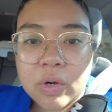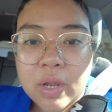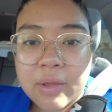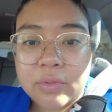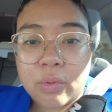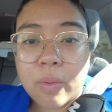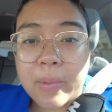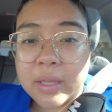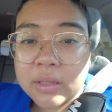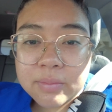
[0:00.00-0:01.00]
or you have to
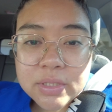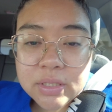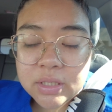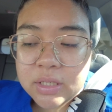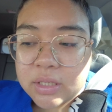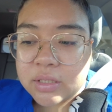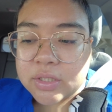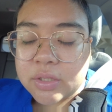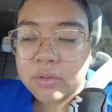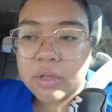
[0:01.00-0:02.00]
remind them to eat,
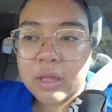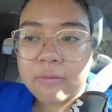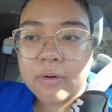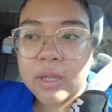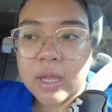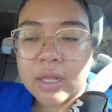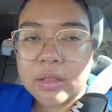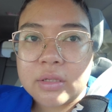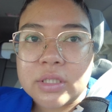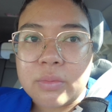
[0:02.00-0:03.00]
so they're like
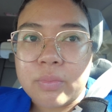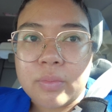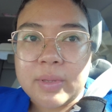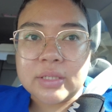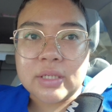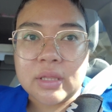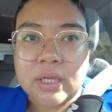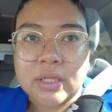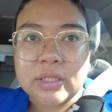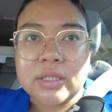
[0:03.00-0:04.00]
forgetting the simple basic
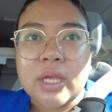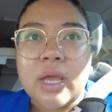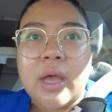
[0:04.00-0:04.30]
things.